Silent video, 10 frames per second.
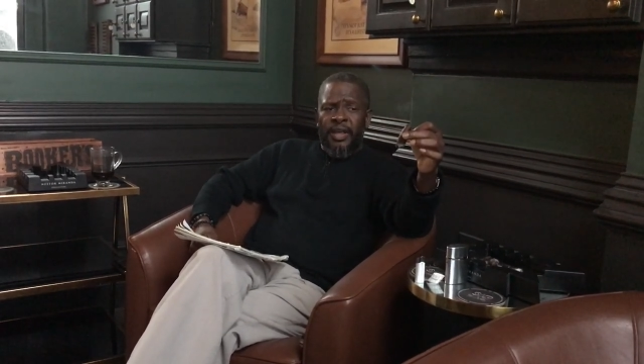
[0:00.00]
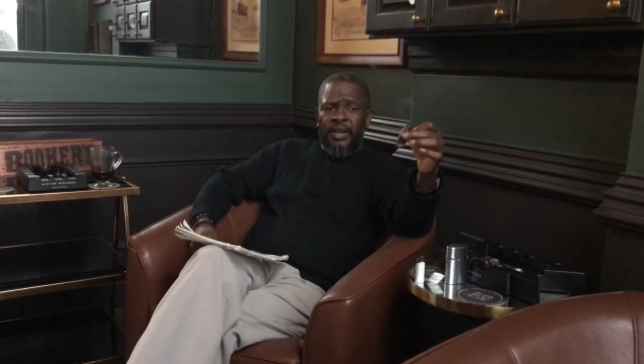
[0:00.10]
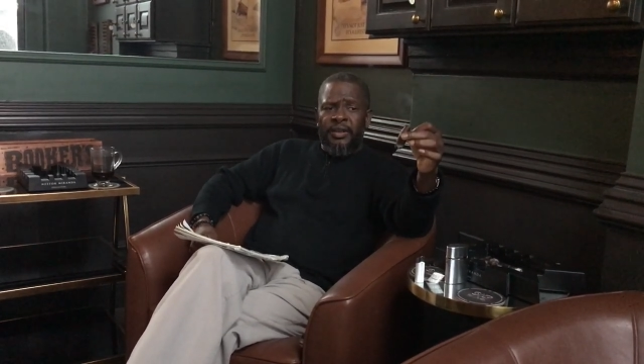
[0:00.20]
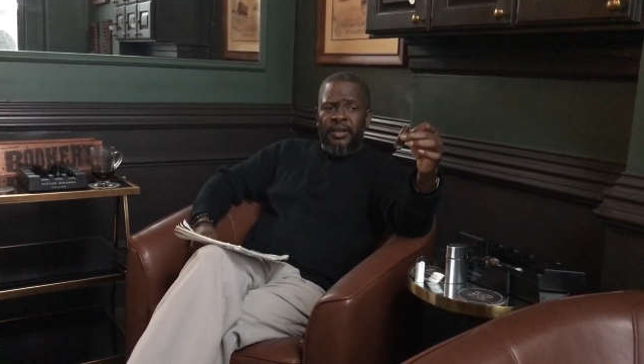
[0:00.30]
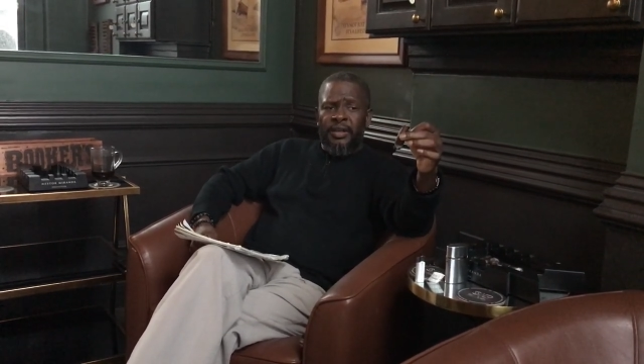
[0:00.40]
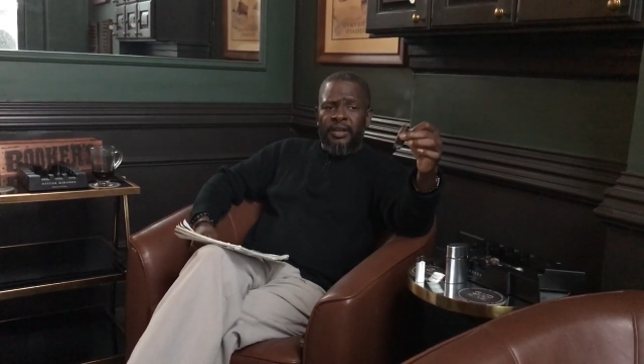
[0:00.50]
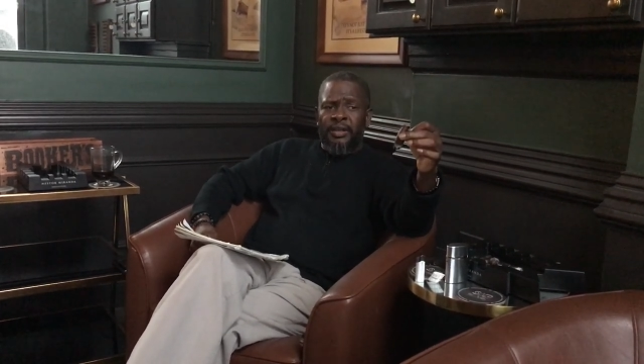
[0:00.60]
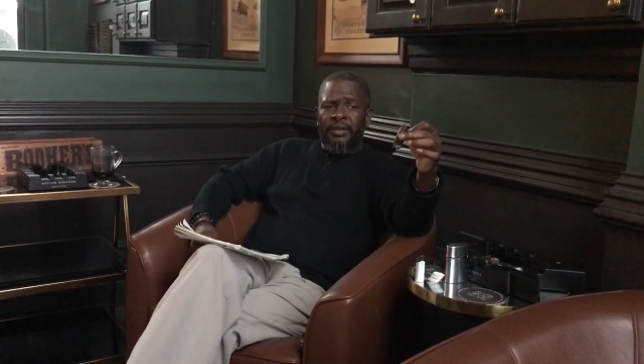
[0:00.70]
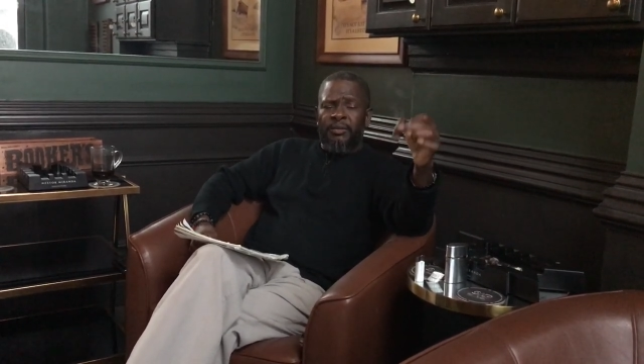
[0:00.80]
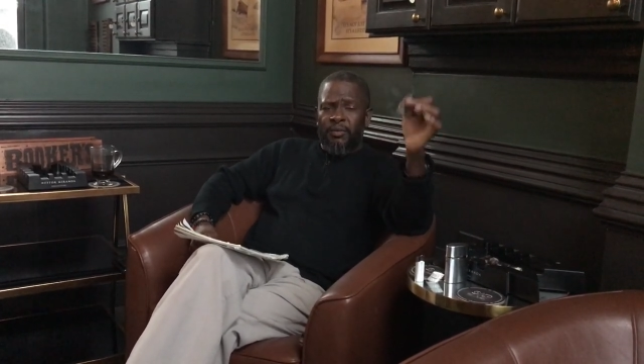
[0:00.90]
and
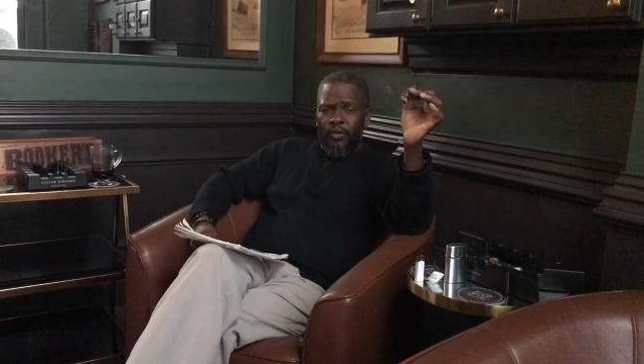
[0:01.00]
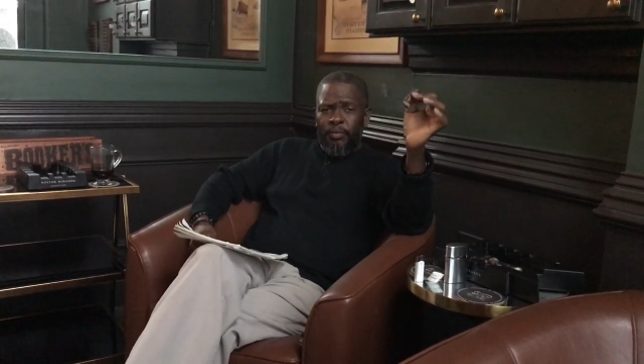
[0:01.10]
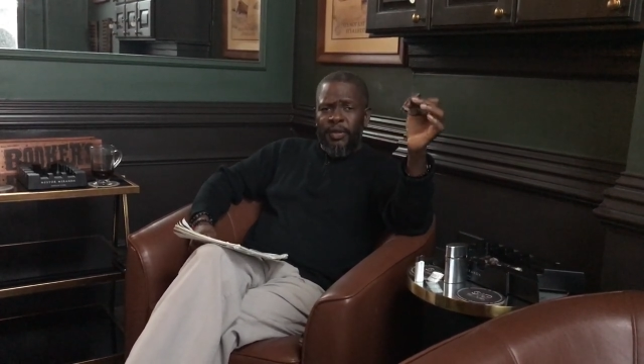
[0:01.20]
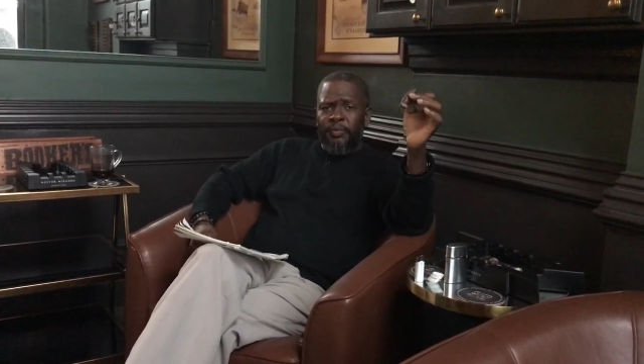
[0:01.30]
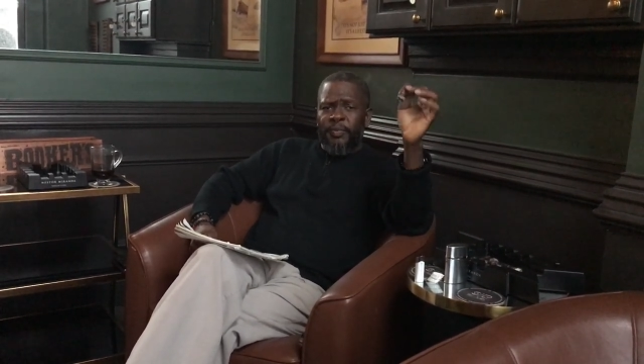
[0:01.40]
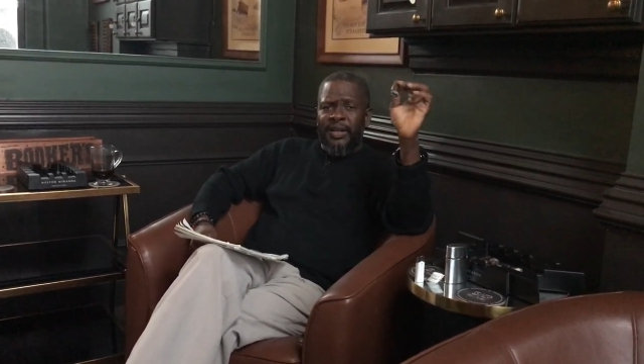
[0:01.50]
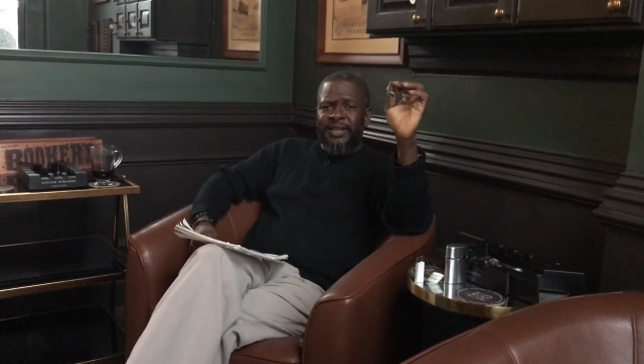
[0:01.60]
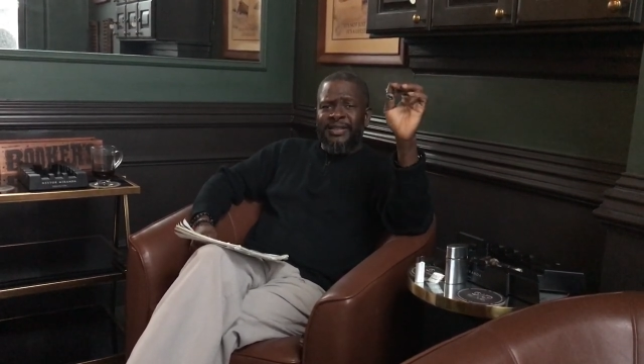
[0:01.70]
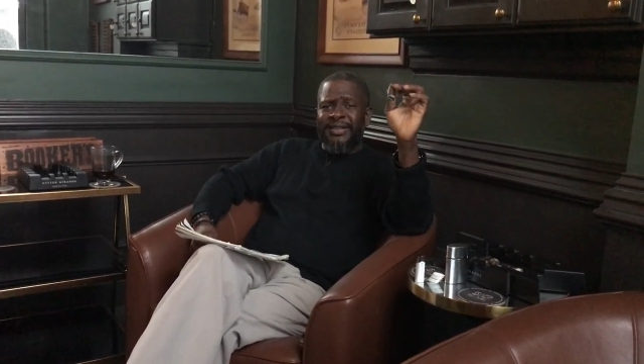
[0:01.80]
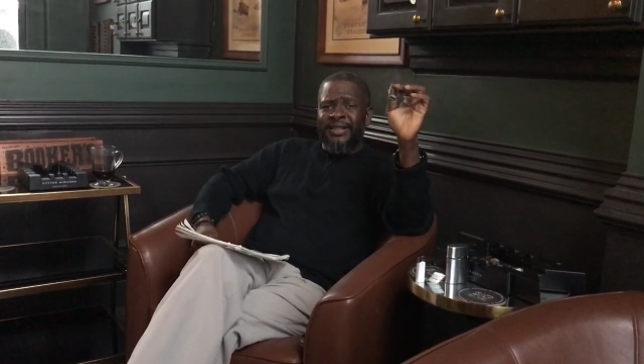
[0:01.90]
uh, you'll be
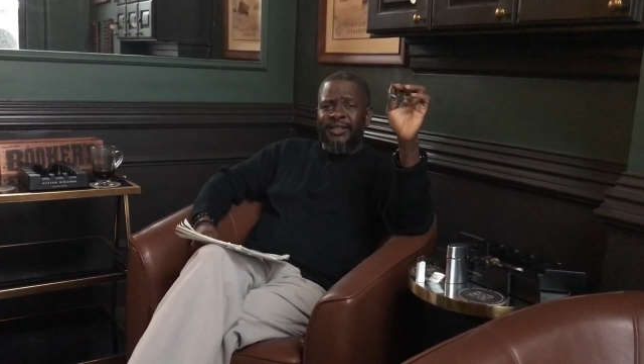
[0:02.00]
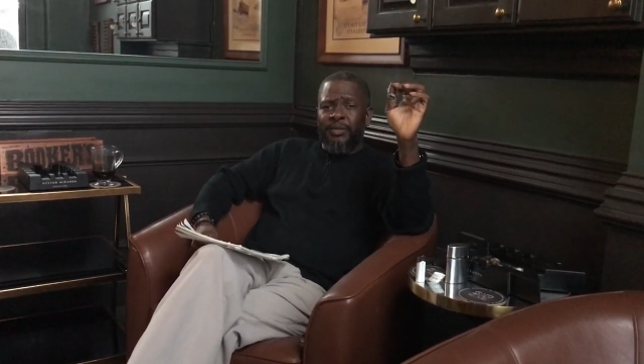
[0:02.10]
pleasantly